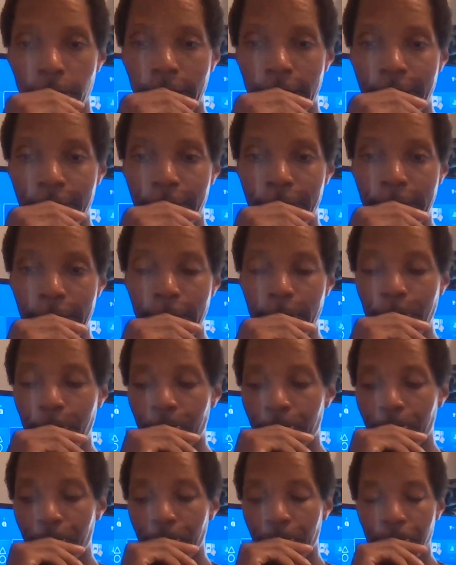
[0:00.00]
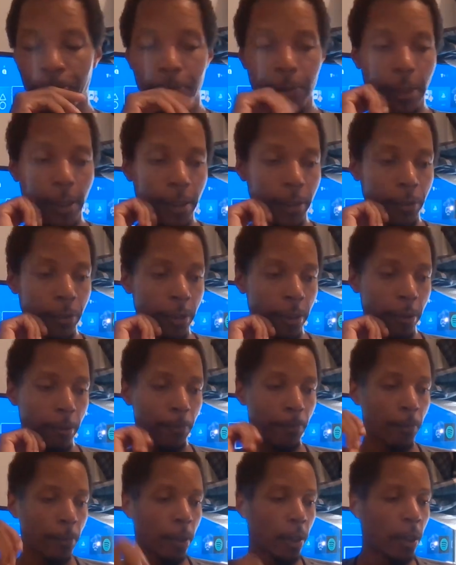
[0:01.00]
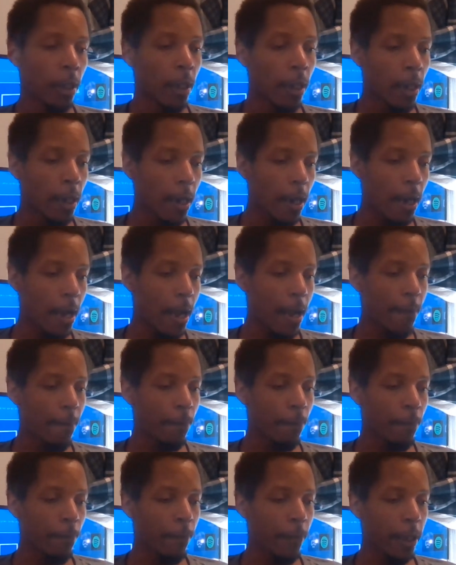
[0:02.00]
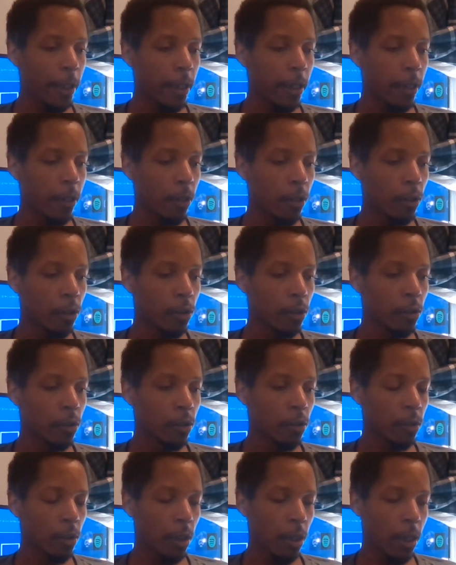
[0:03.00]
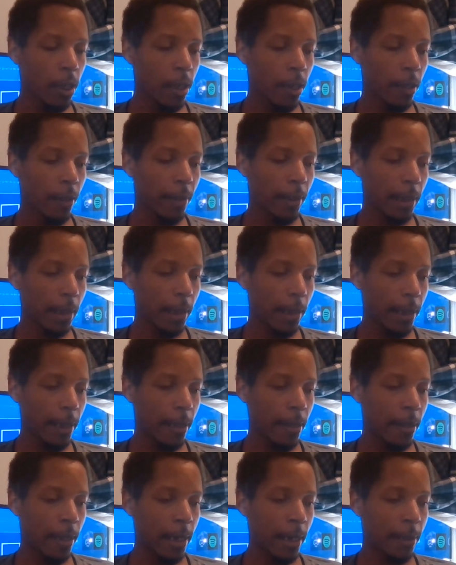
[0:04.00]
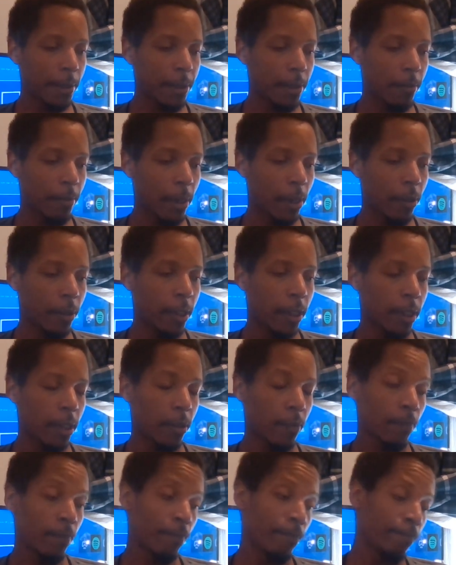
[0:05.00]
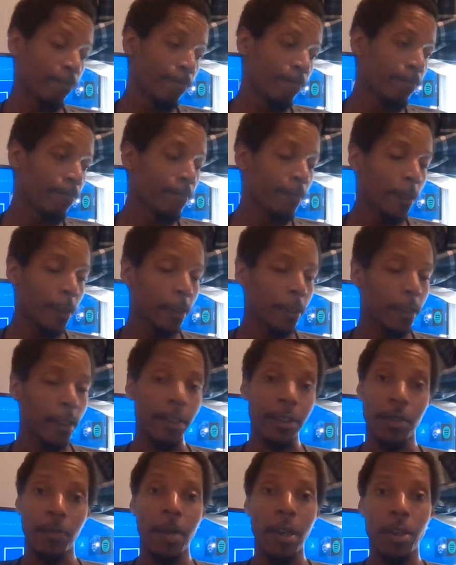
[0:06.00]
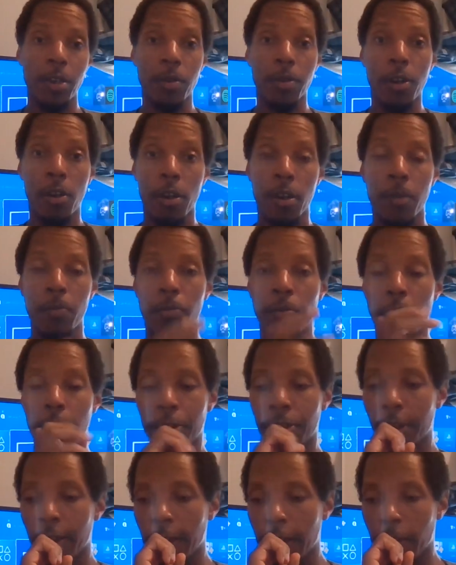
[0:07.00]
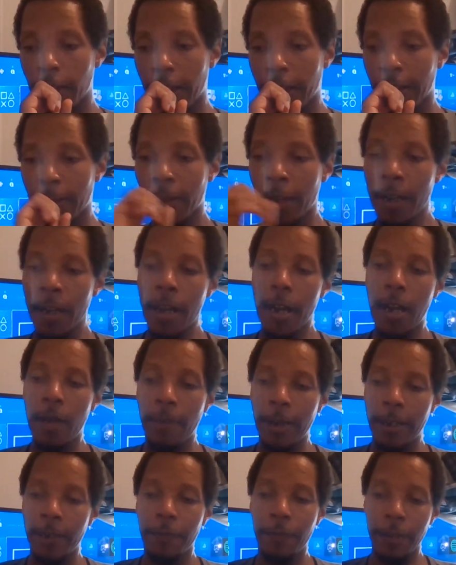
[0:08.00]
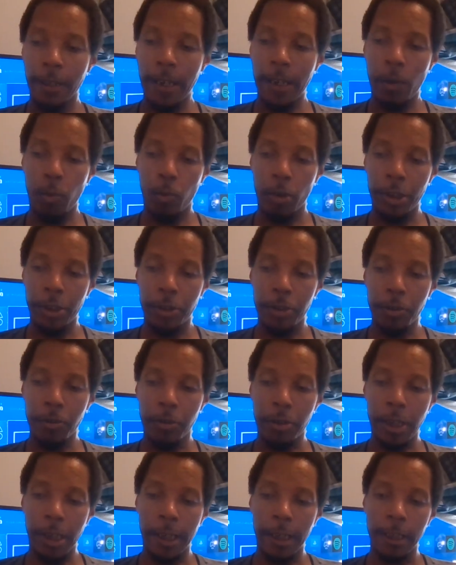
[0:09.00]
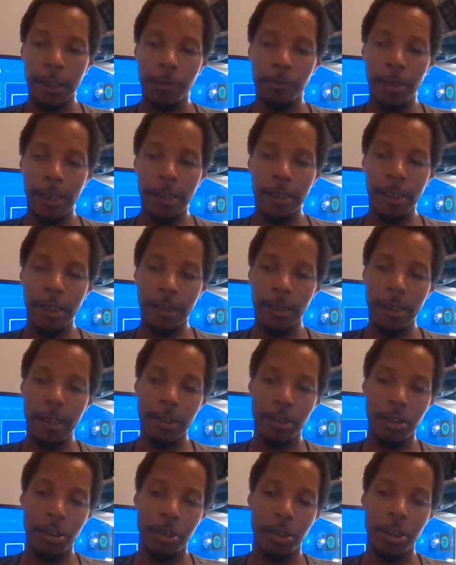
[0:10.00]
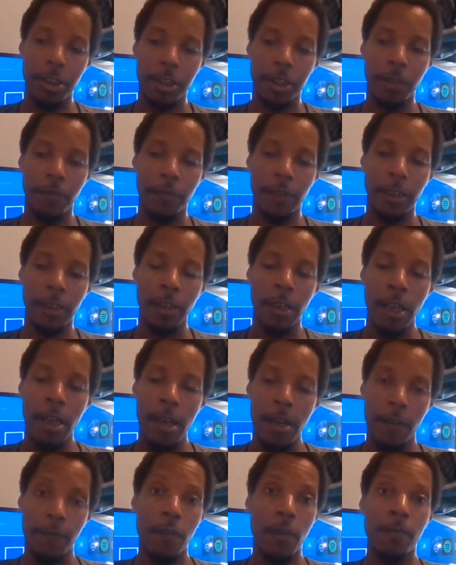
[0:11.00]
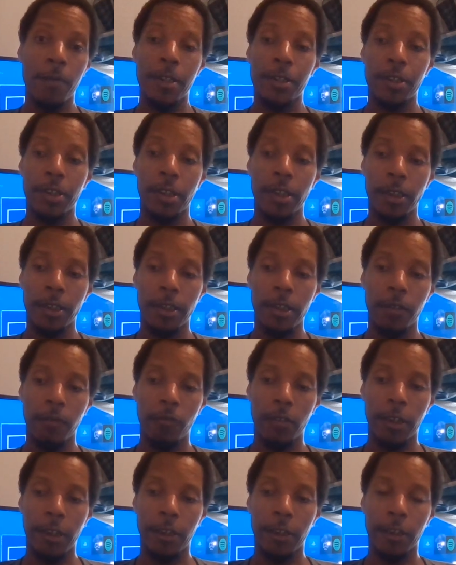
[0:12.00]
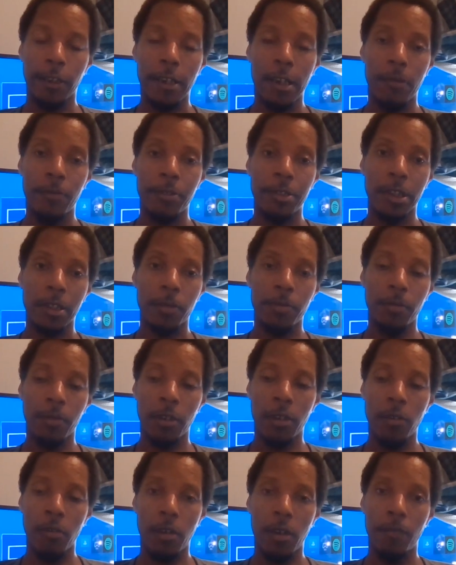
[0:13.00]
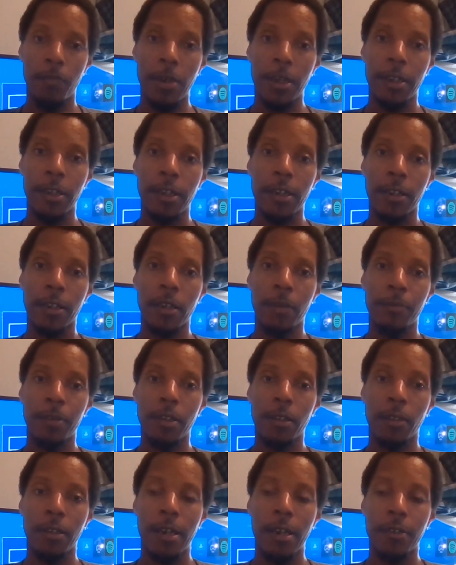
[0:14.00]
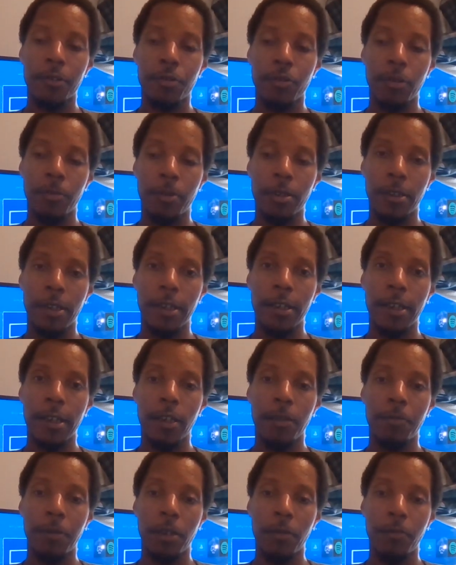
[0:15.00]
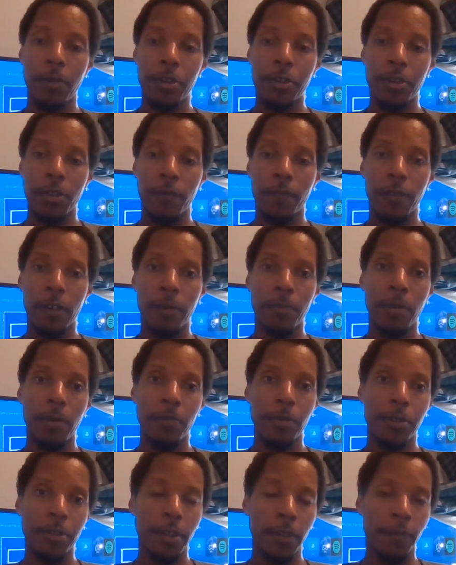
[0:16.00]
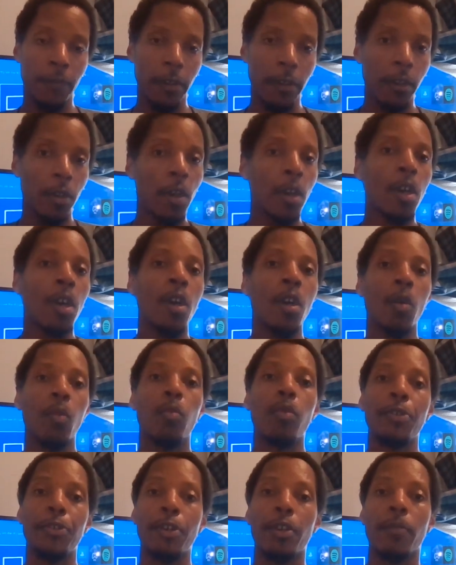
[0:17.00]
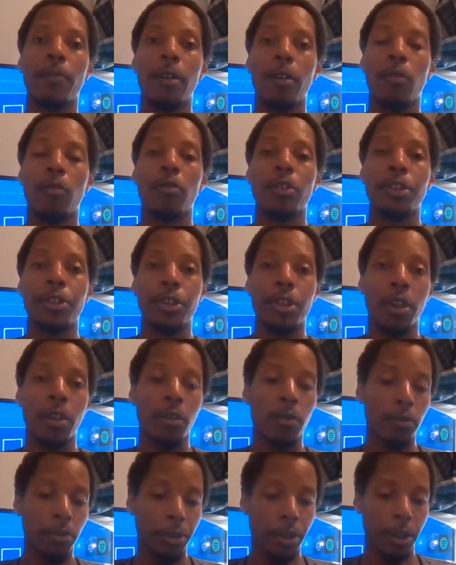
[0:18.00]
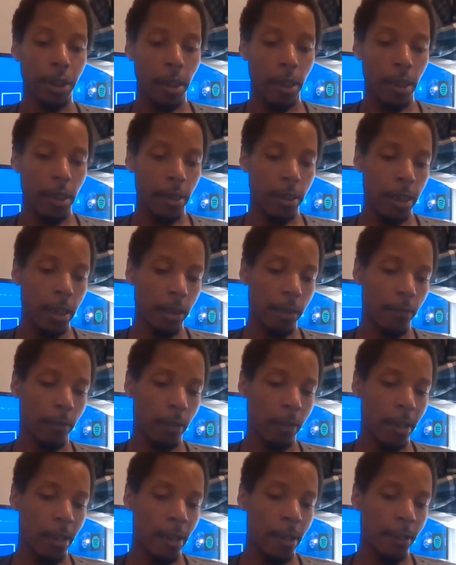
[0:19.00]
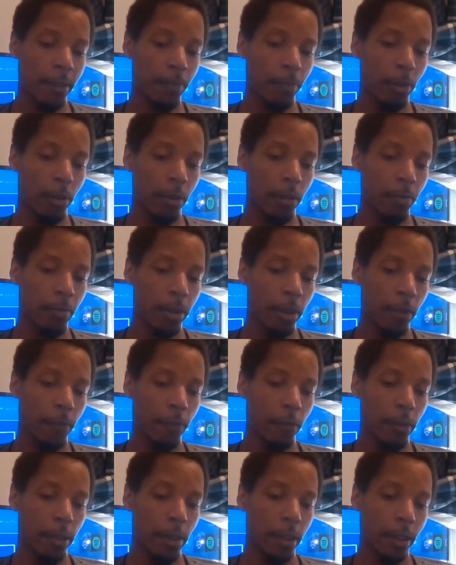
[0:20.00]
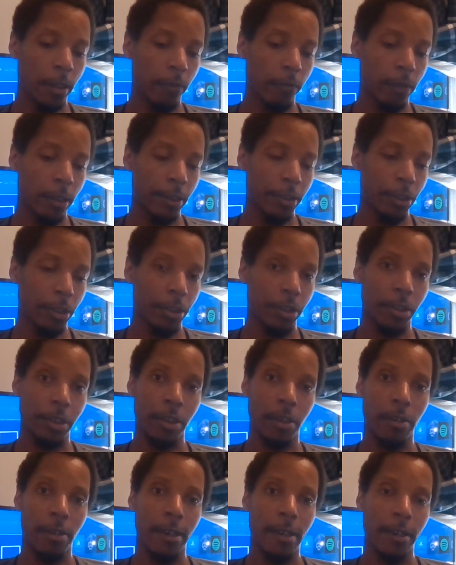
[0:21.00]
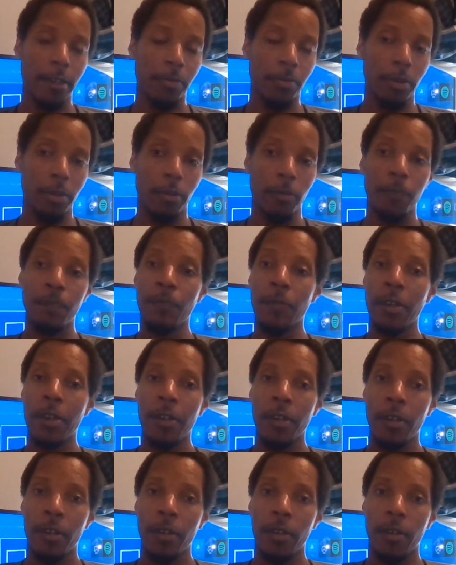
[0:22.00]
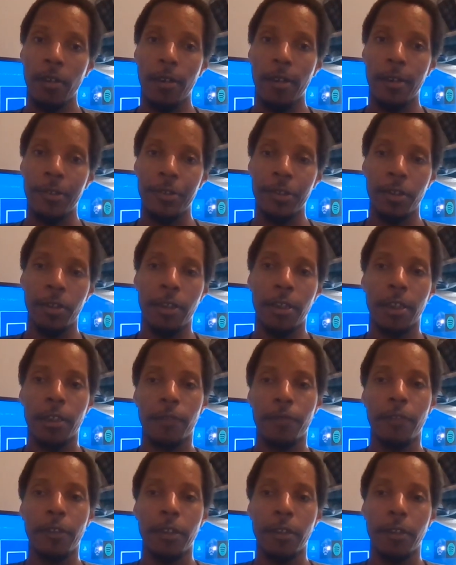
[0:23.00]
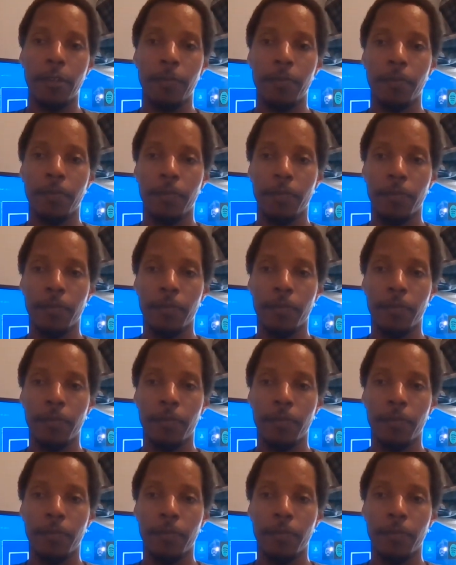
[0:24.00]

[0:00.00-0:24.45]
I don't know. I don't know. I feel like that's about it. That's the major talking points anyway. I might have forgot one or two things, but I think that's the gist of it. If I missed anything, write in the comment section below. Or better yet, come to the live stream tonight, 8 p.m. Eastern, 5 p.m. Pacific. We'll talk about all the shows, Days of Our Lives, Bold and the Beautiful, Young and Restless, and General Hospital. I'll see you in the next video.